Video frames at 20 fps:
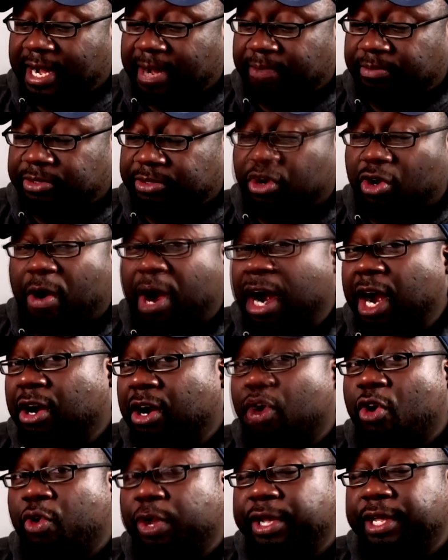So our
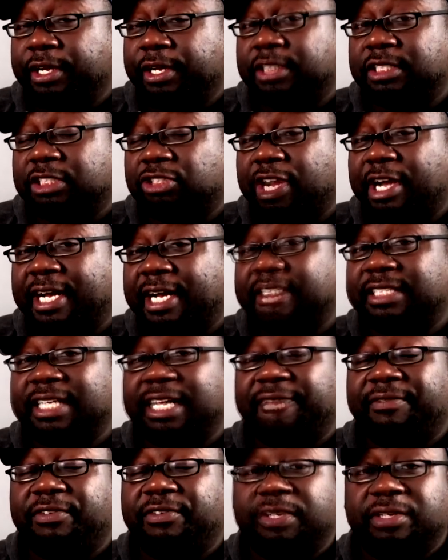goal here is to try and
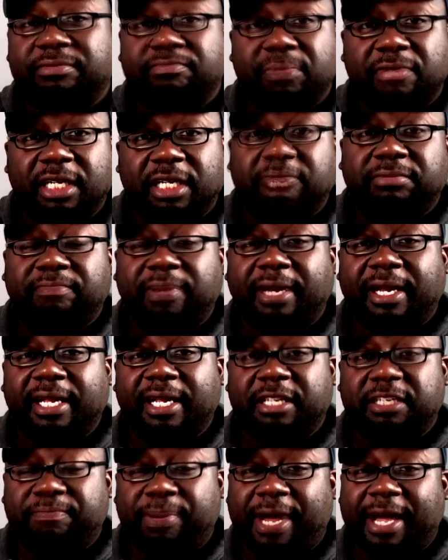save you as much money
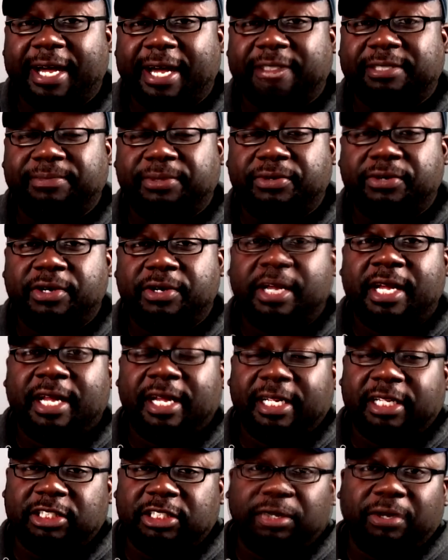as possible
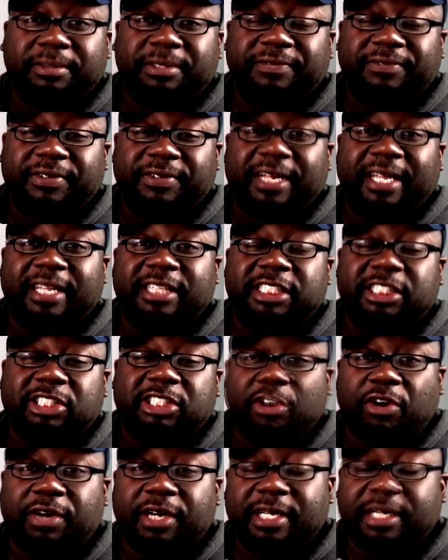in terms of getting
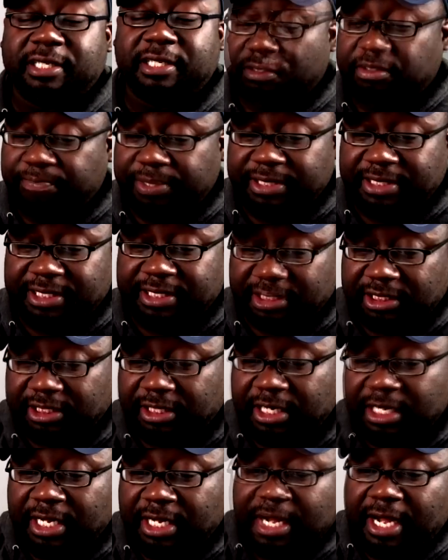started in this business.
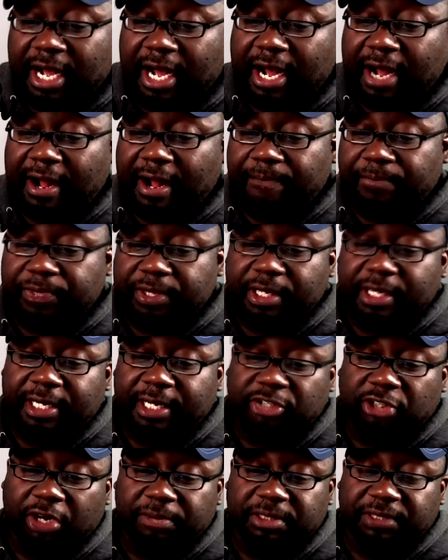In
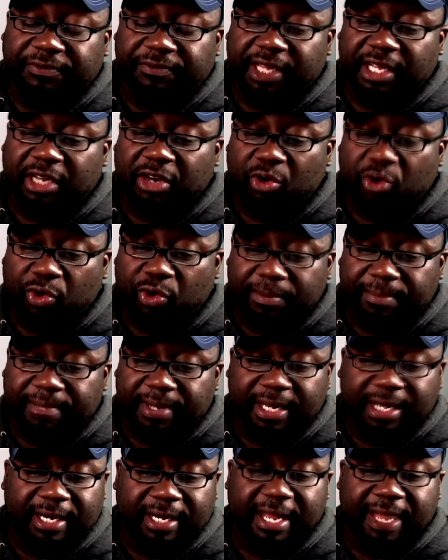terms of the
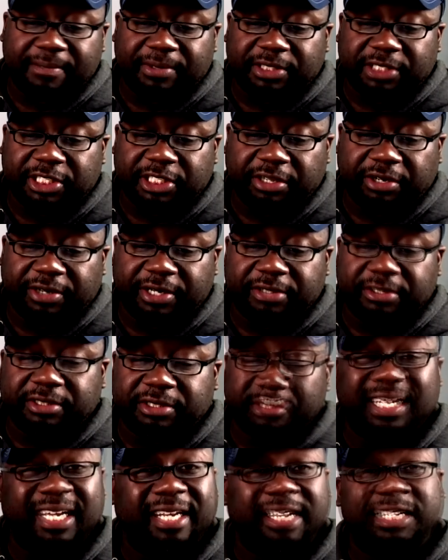equipment and materials,
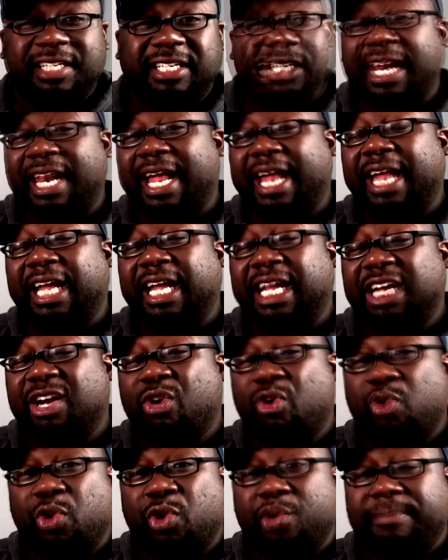again, there's not a lot of
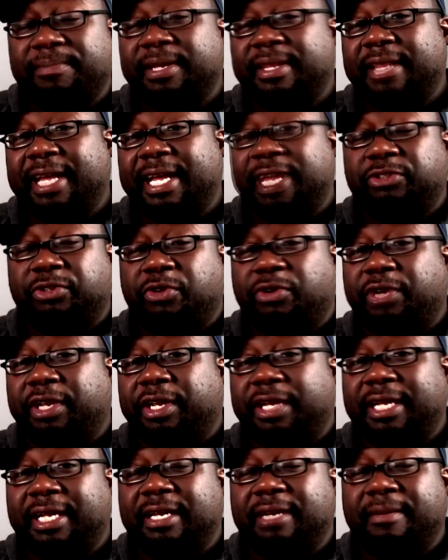equipment that you're going to
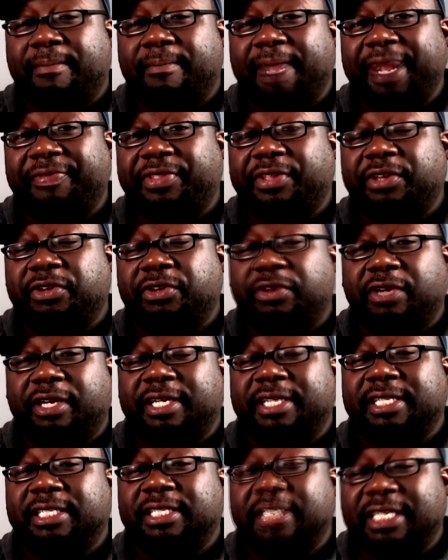need. The main thing you're going to
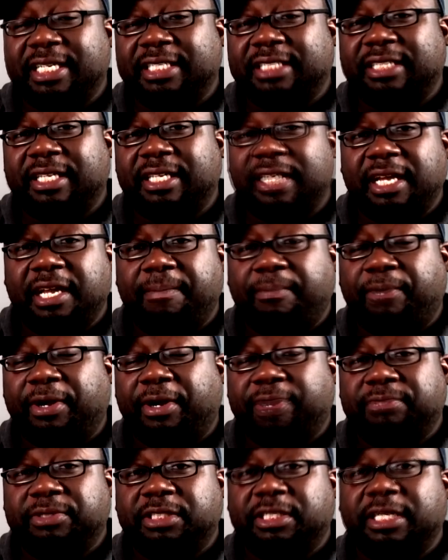need is the heat
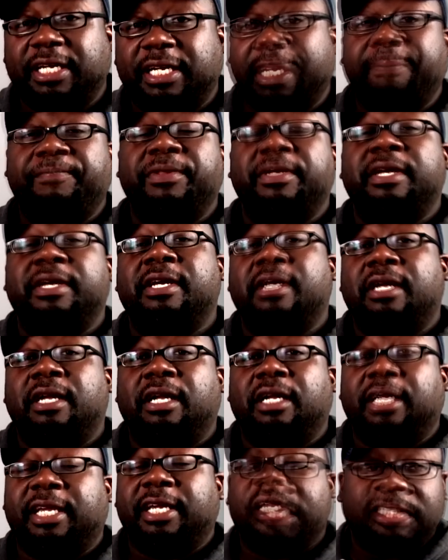press machine,
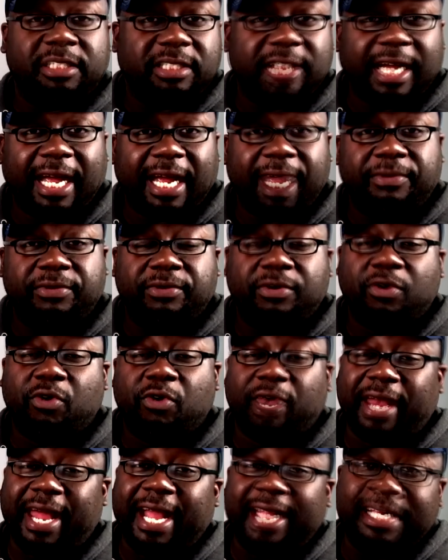a kitchen table, or a
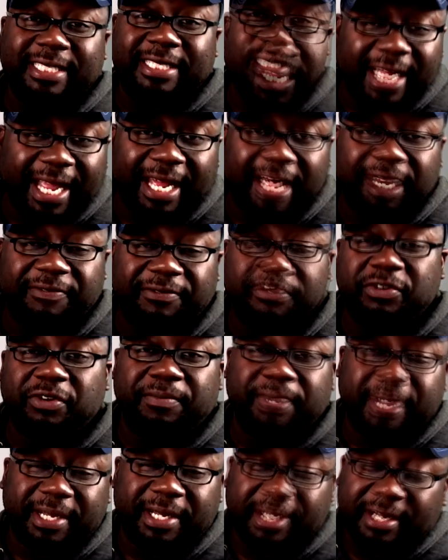nightstand if you're going
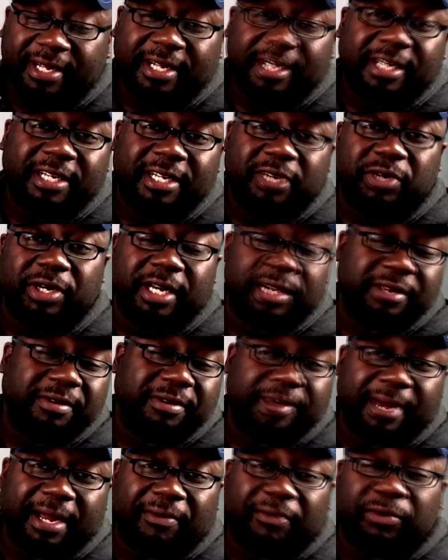to be doing it in your
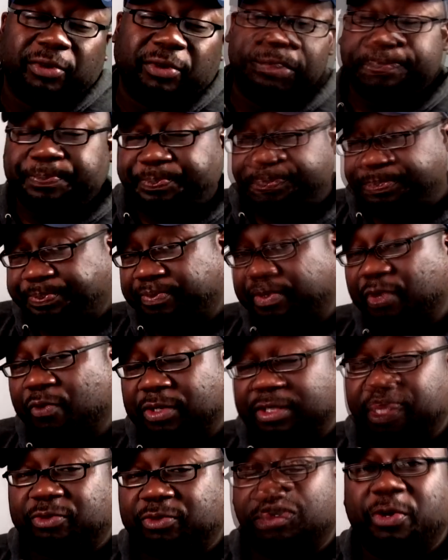bedroom,
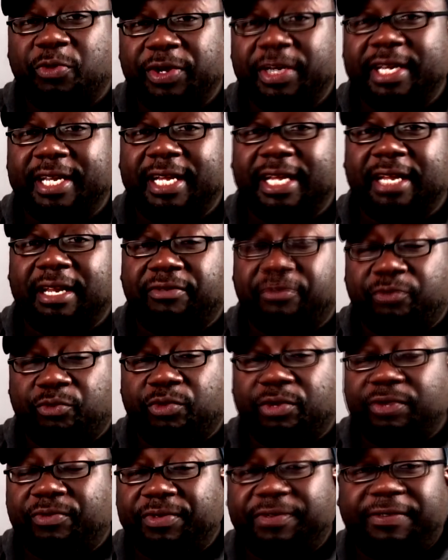which is what we did
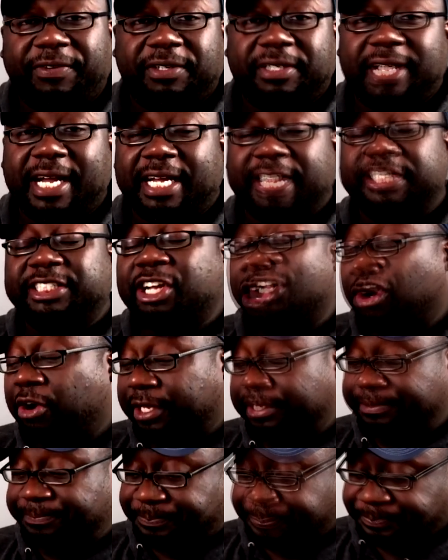when we first got
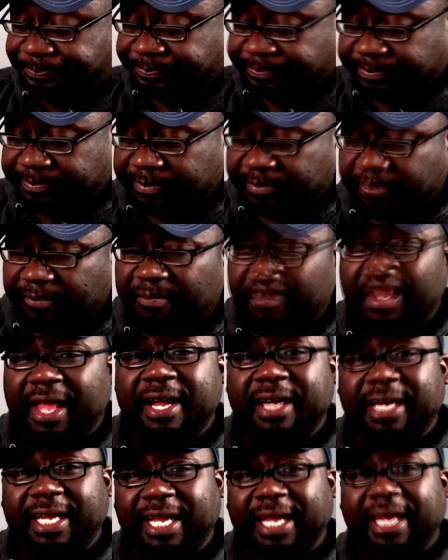started.
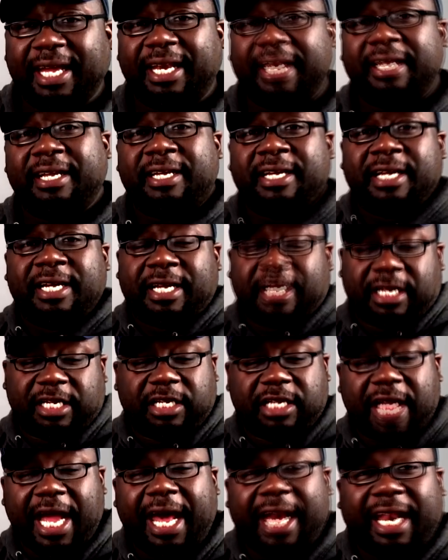Again,
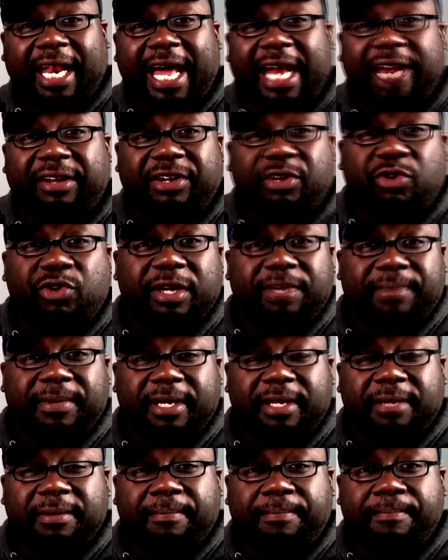not a lot of
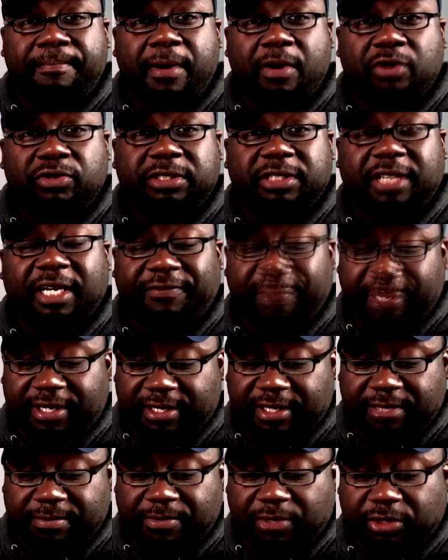equipment. Most of the
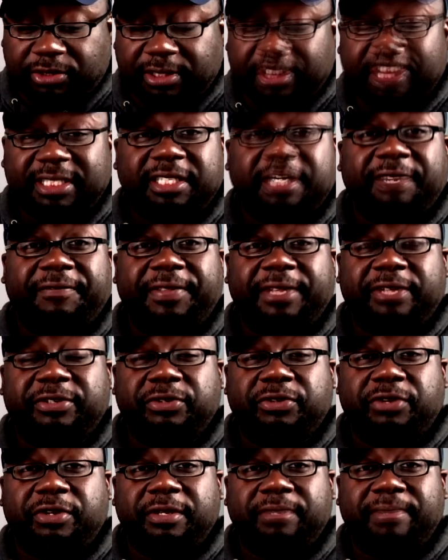stuff that you're
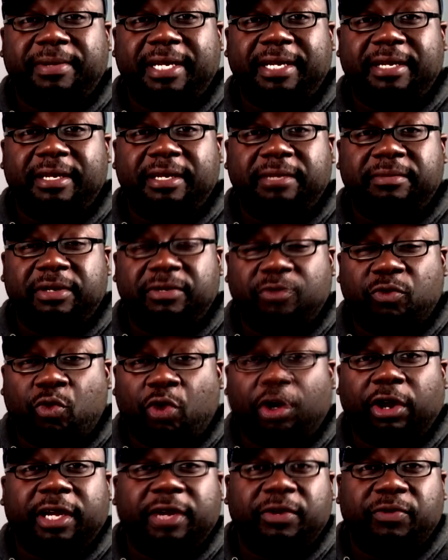going to be
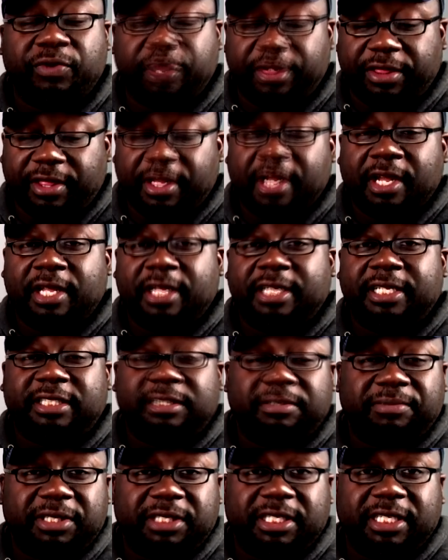working with is the
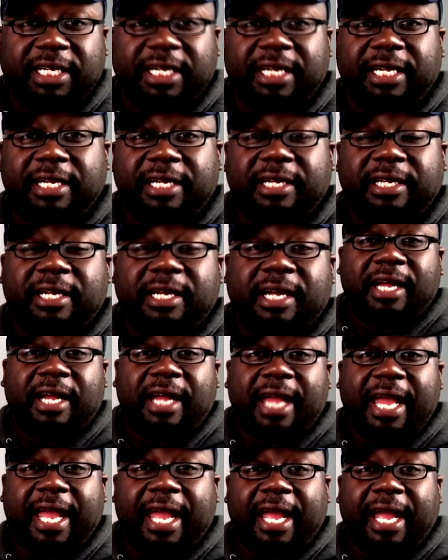machine
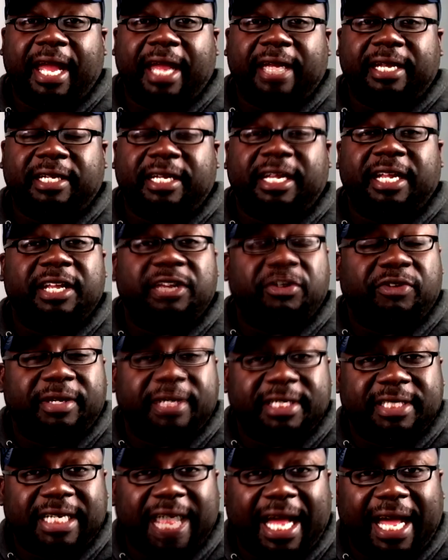and getting your
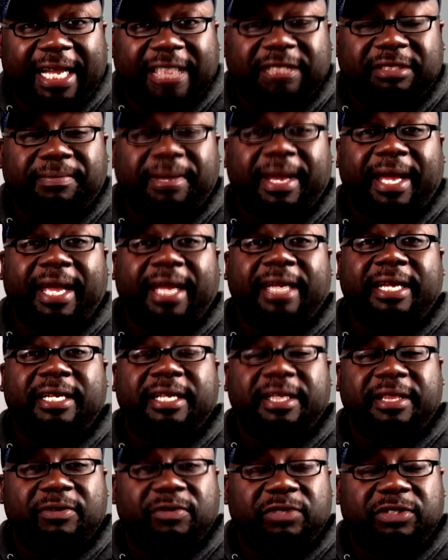designs made.
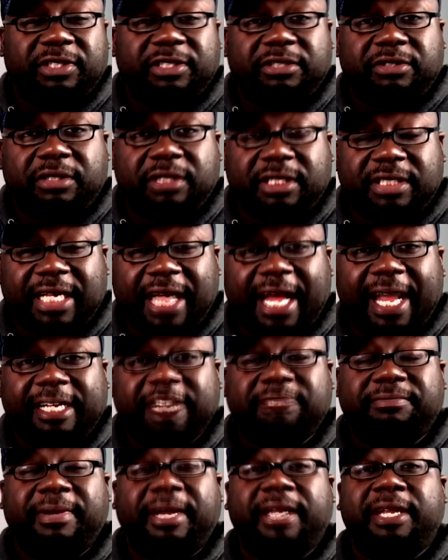And then once you get your designs
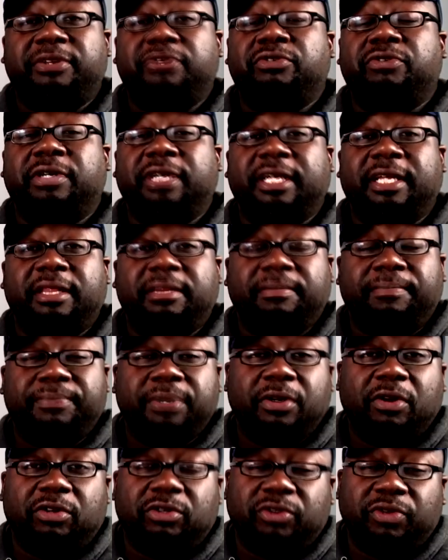made, you're going to get them
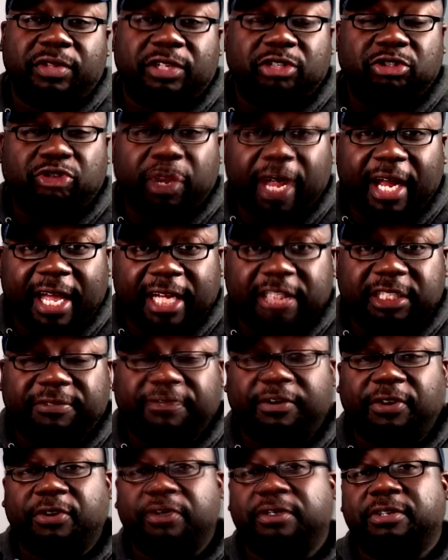put onto the
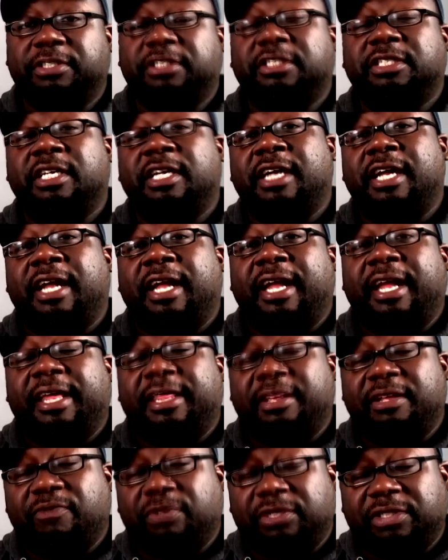transfers. And
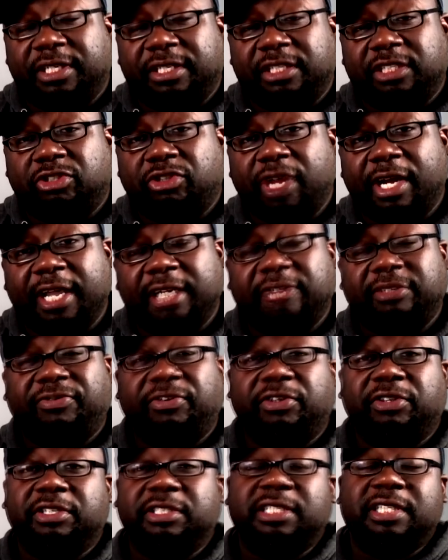then once you get the
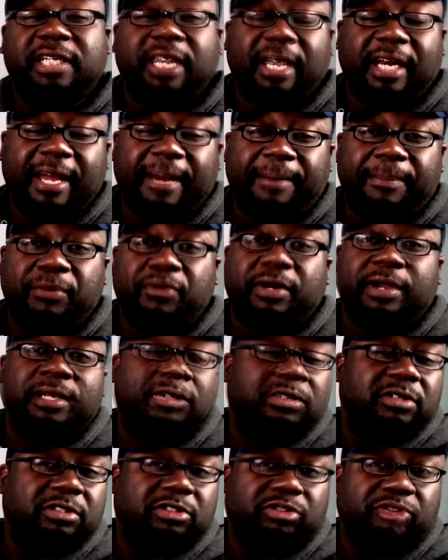transfers, then at that point,
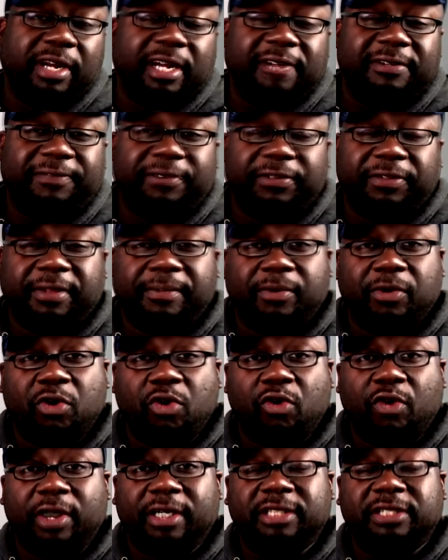you'll transfer them
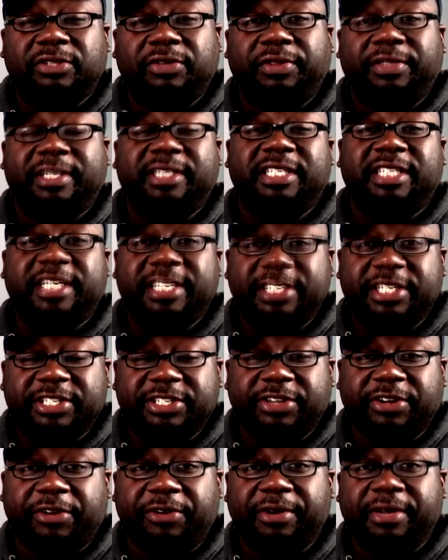on to the
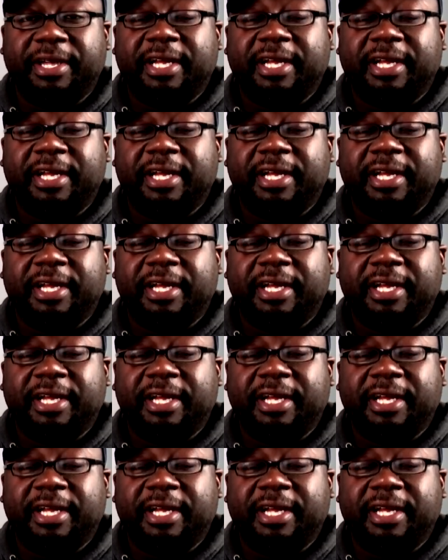t-shirt.